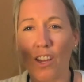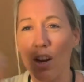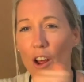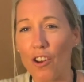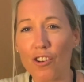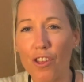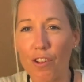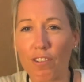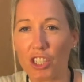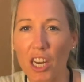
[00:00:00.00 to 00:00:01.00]

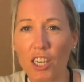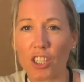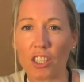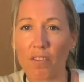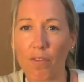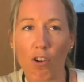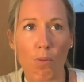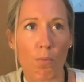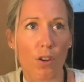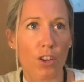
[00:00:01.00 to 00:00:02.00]
another rejection
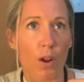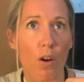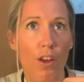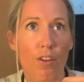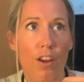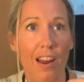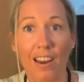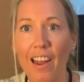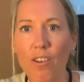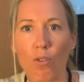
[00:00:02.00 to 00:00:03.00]
from either a
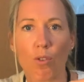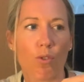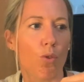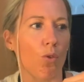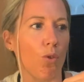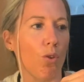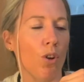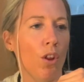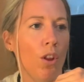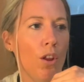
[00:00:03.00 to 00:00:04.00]
landlord or